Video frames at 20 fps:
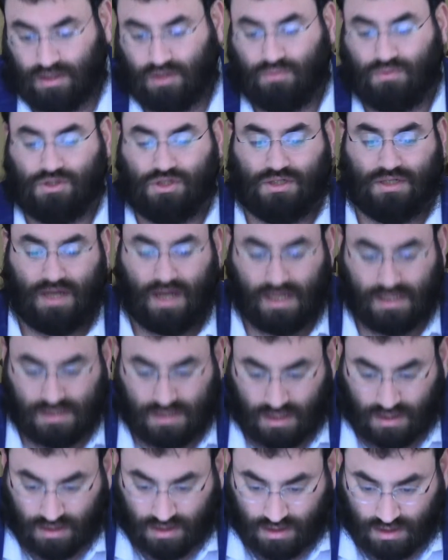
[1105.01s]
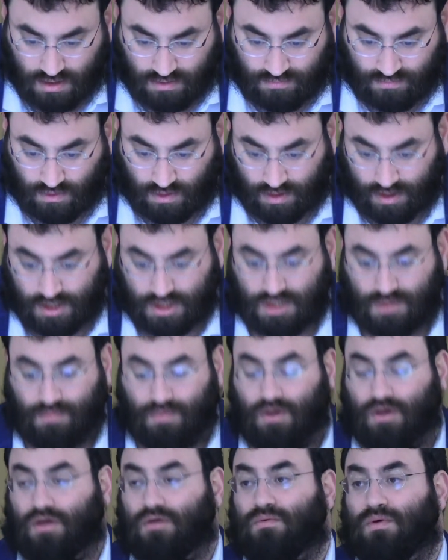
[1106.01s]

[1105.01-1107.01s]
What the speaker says: which is constant. What does it say?